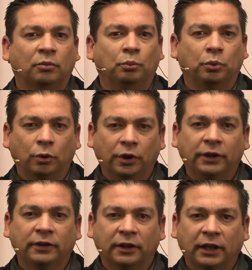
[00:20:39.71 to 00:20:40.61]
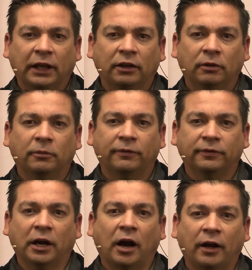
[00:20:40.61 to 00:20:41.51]
Putting the kingdom
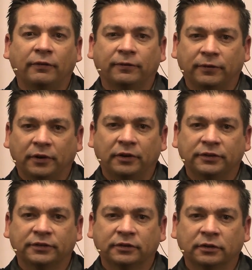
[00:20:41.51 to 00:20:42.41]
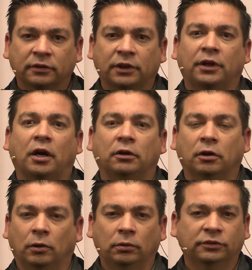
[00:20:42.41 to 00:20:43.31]
of God first than our
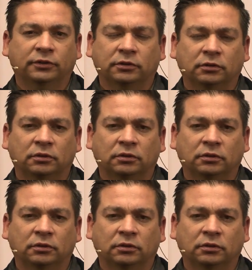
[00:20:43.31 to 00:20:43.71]
goals?